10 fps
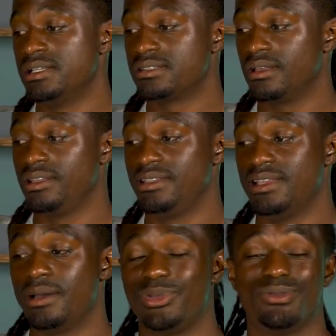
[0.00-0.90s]
So the
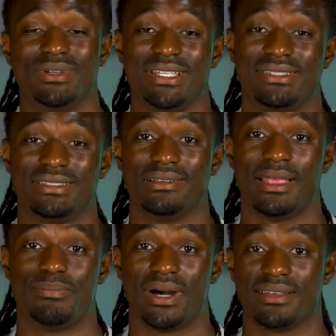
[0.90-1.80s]
W is still
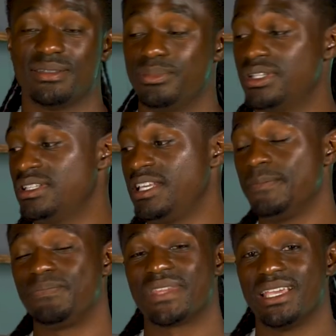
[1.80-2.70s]
a possibility.